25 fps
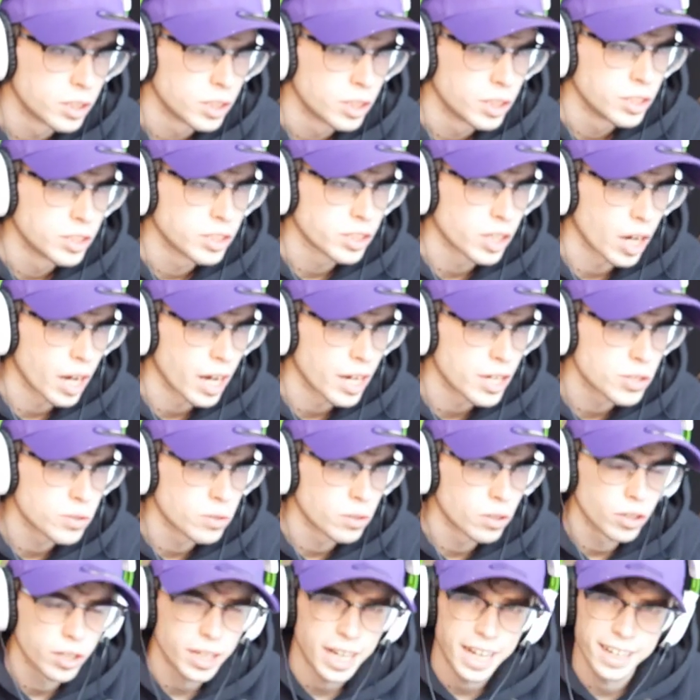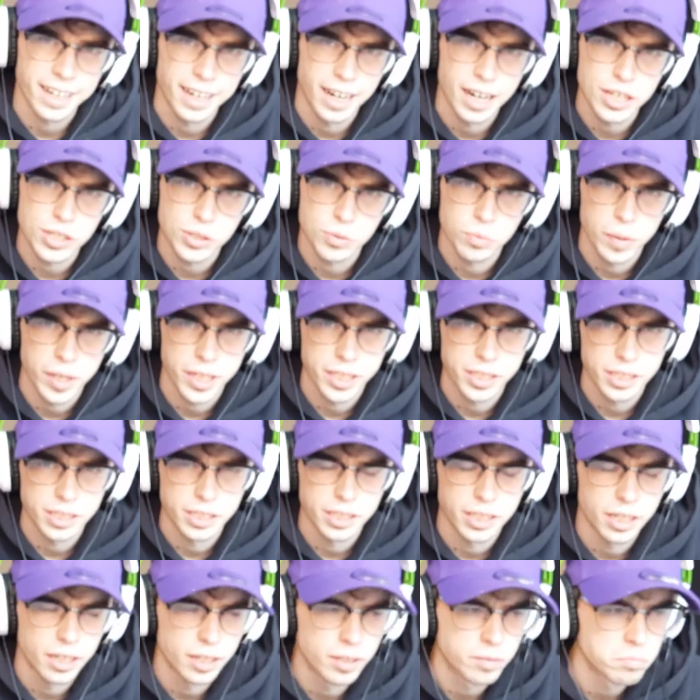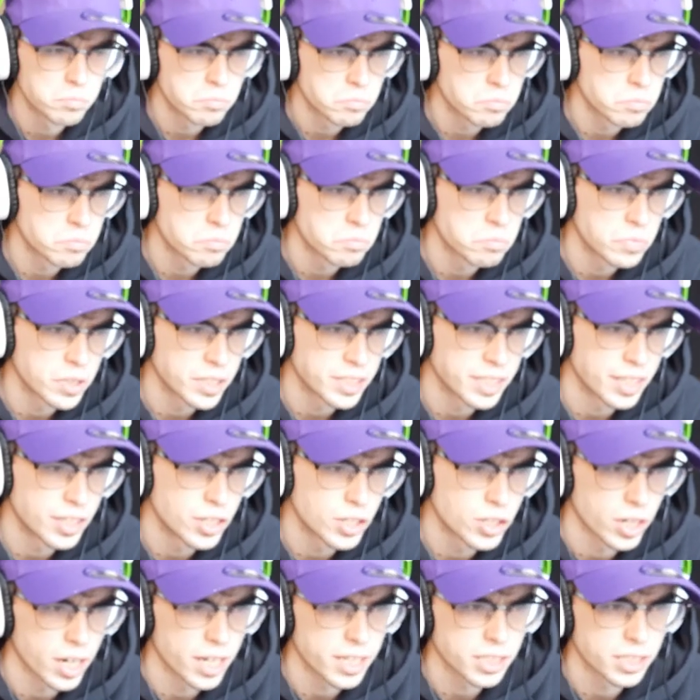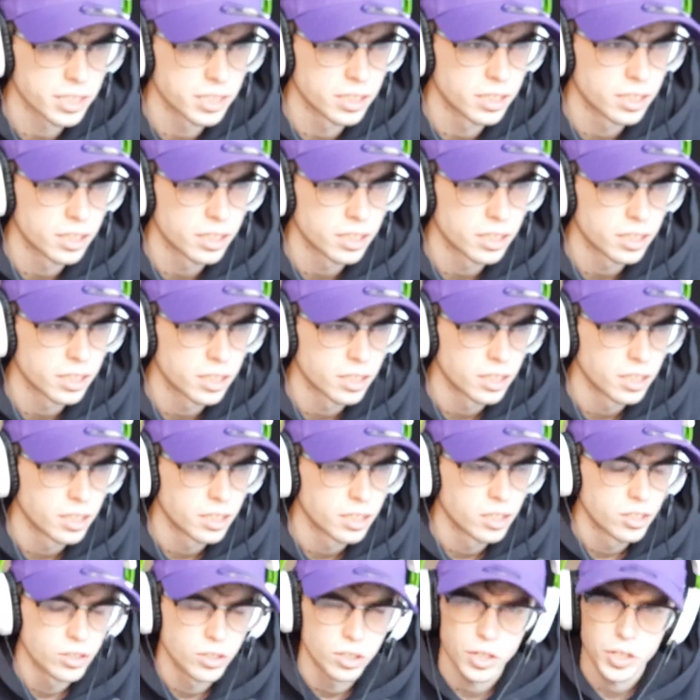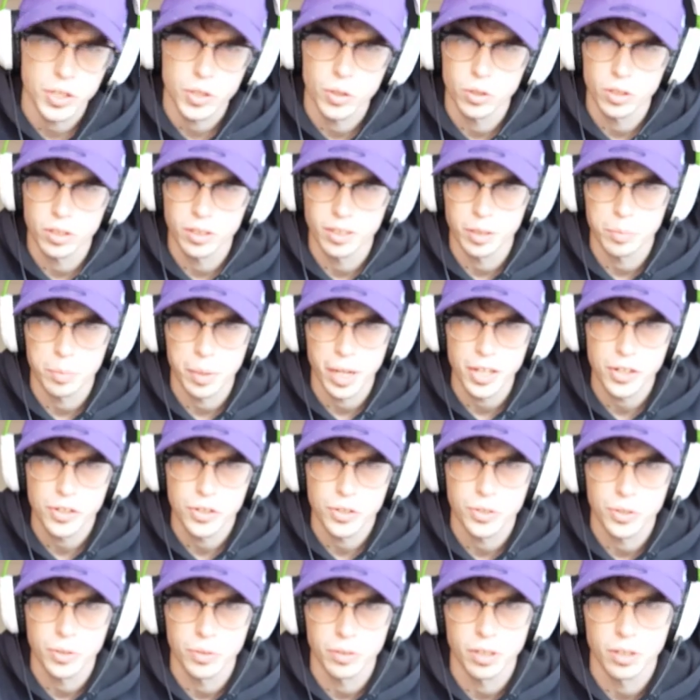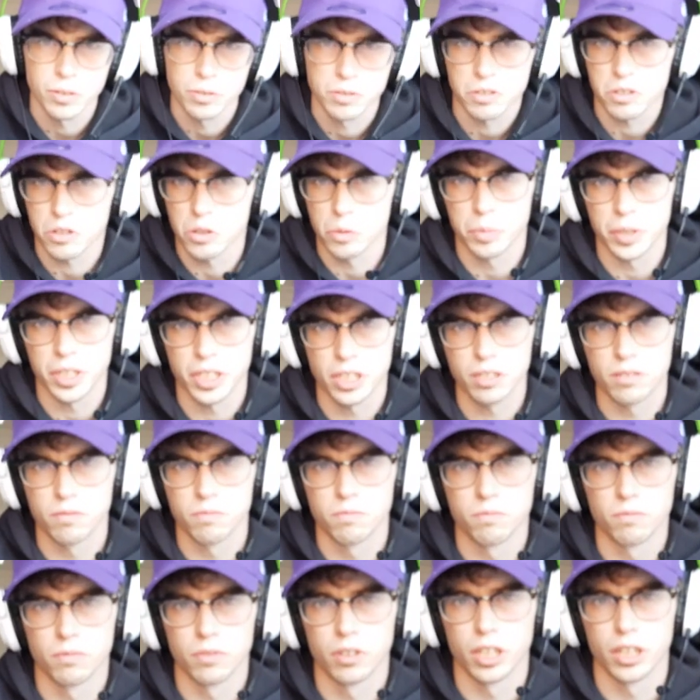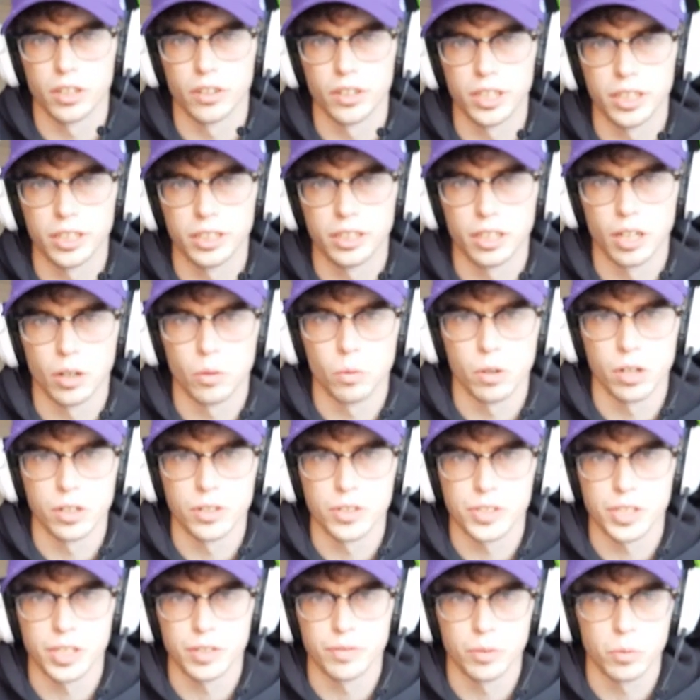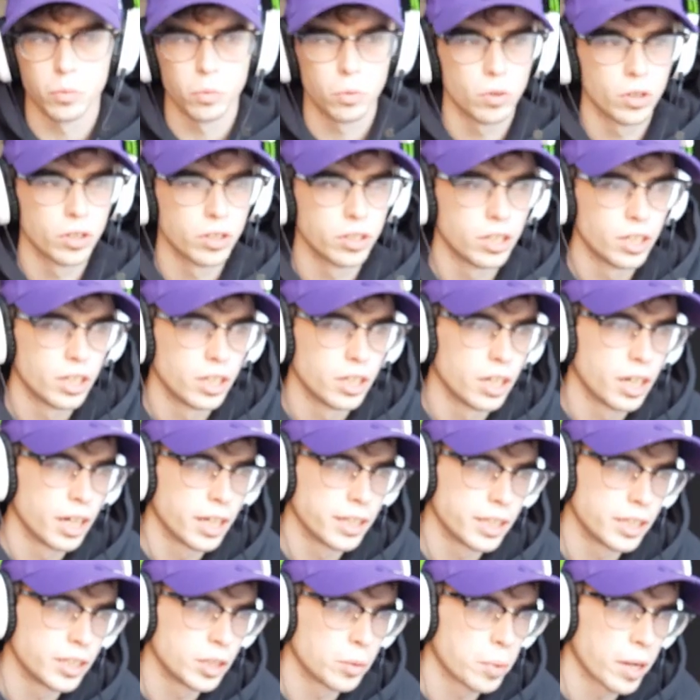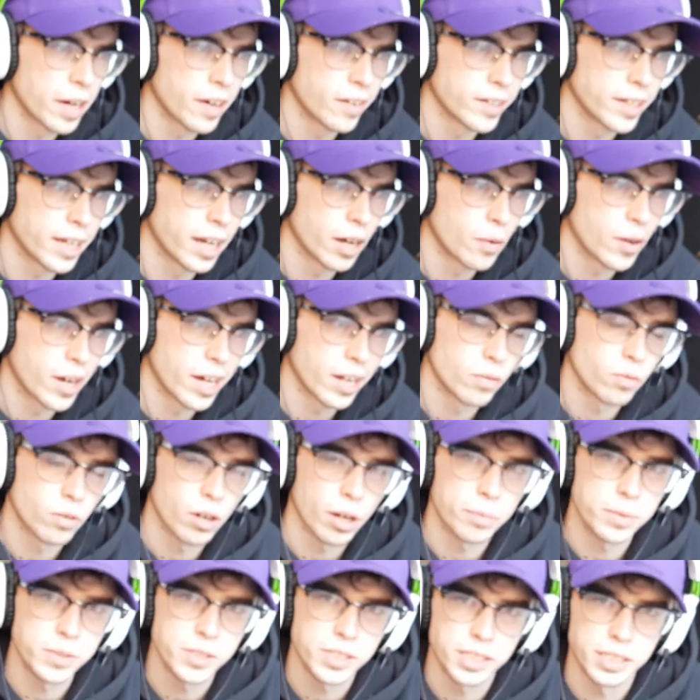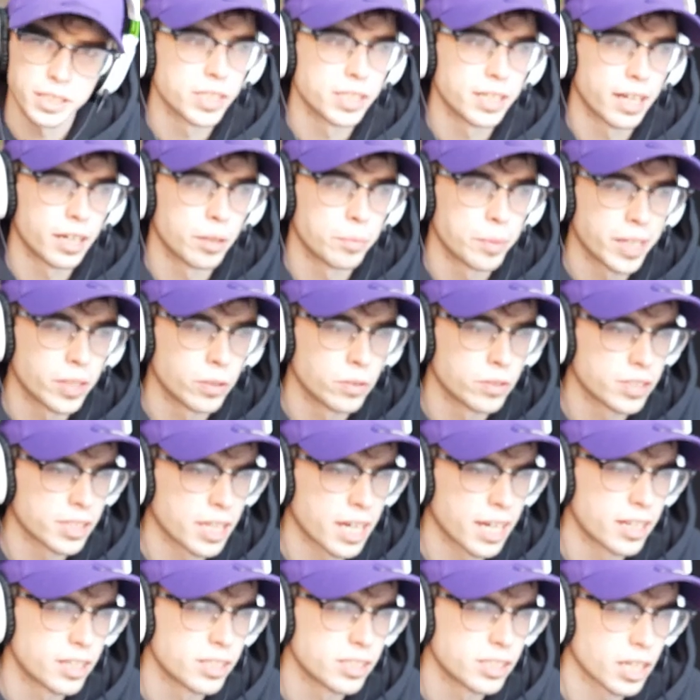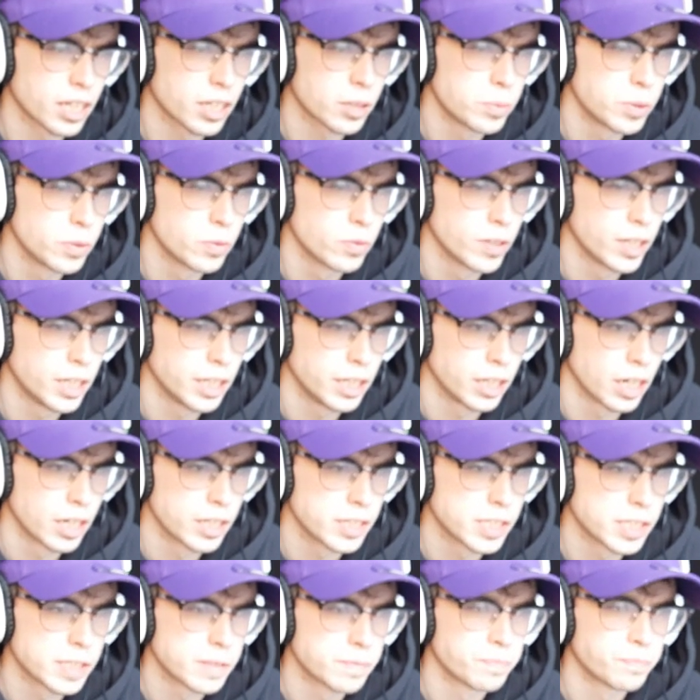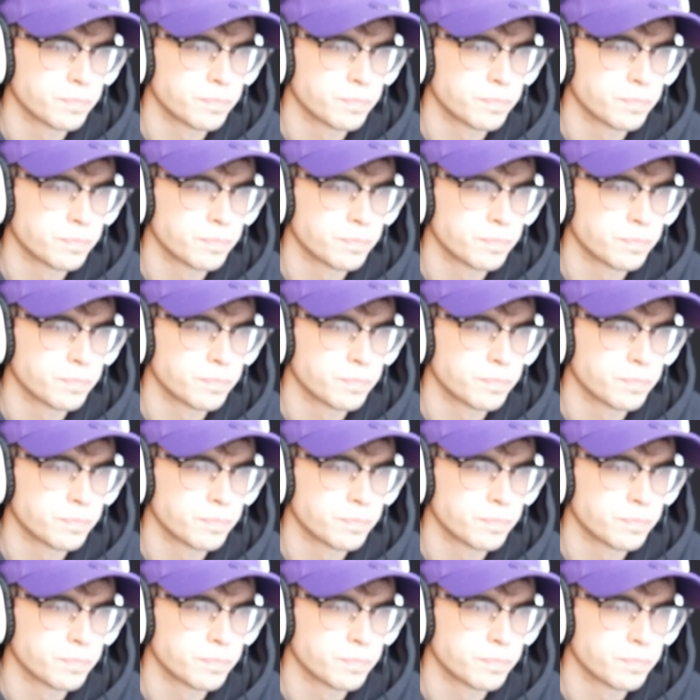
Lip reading: He's got Andrew Luck and Carson Wentz in there. It's interesting. Josh Gordon, the Patriots, who knows, could be literally a wide receiver 1, and then you're pairing that with Allen Robinson and Emmanuel Sanders. That could be really nice.